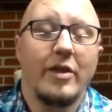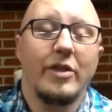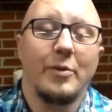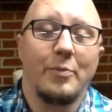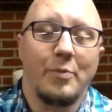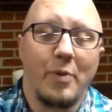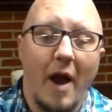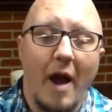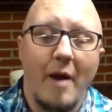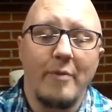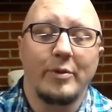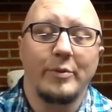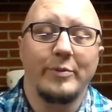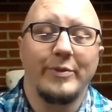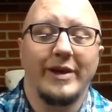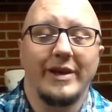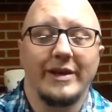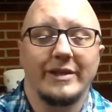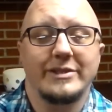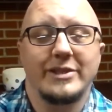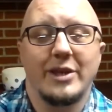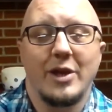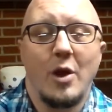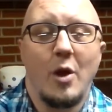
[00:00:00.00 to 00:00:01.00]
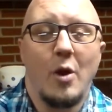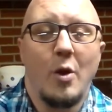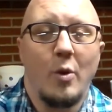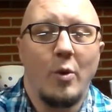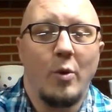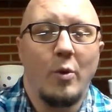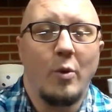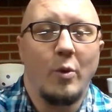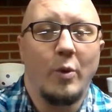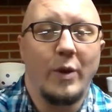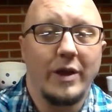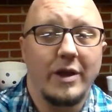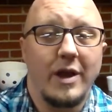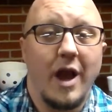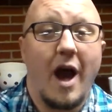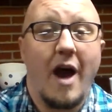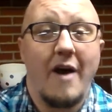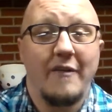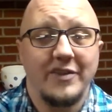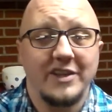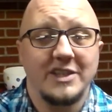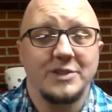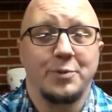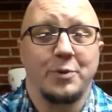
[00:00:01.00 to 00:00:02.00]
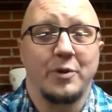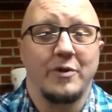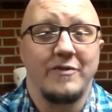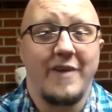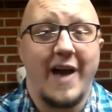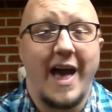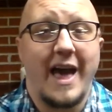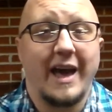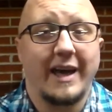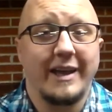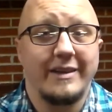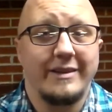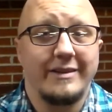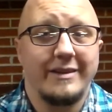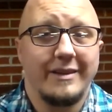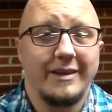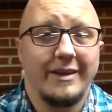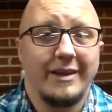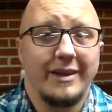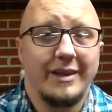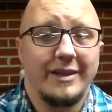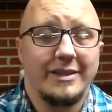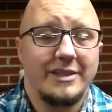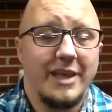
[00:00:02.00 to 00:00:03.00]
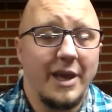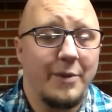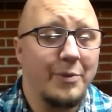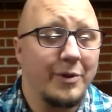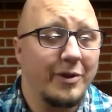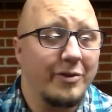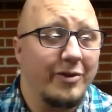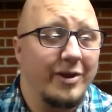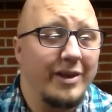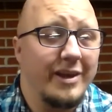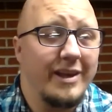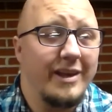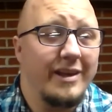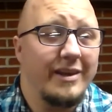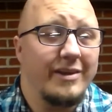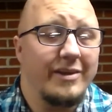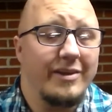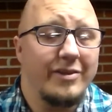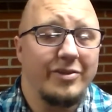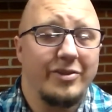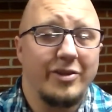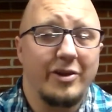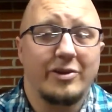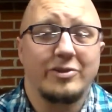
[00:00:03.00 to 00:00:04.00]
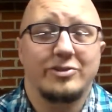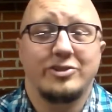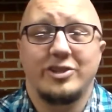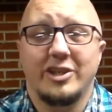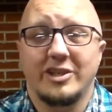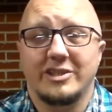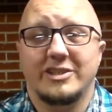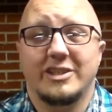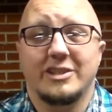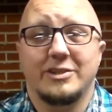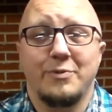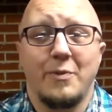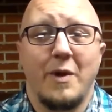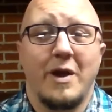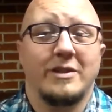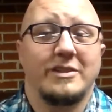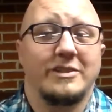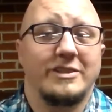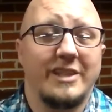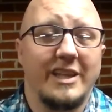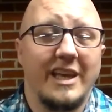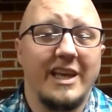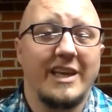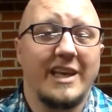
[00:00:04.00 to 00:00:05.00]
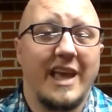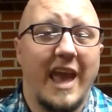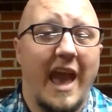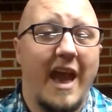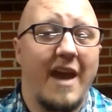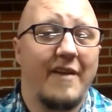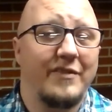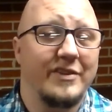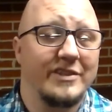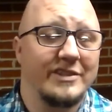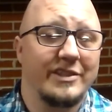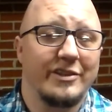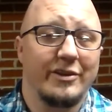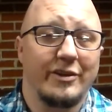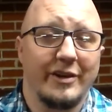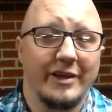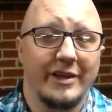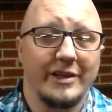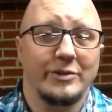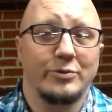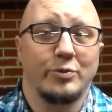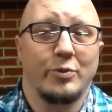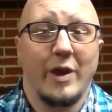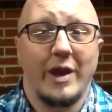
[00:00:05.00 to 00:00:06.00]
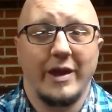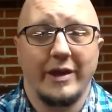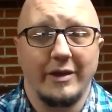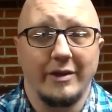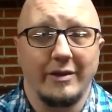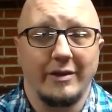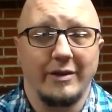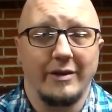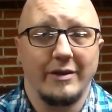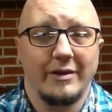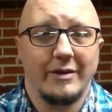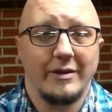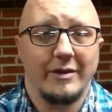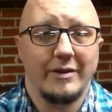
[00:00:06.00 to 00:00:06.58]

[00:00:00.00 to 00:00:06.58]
The problem is, when coffee's provided, typically there's just as much decaf as there is regular.